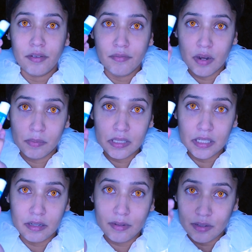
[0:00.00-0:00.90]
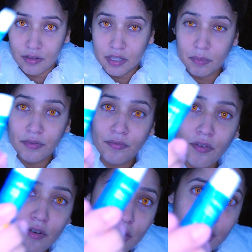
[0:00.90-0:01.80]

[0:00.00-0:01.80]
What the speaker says: You've probably seen me do this before.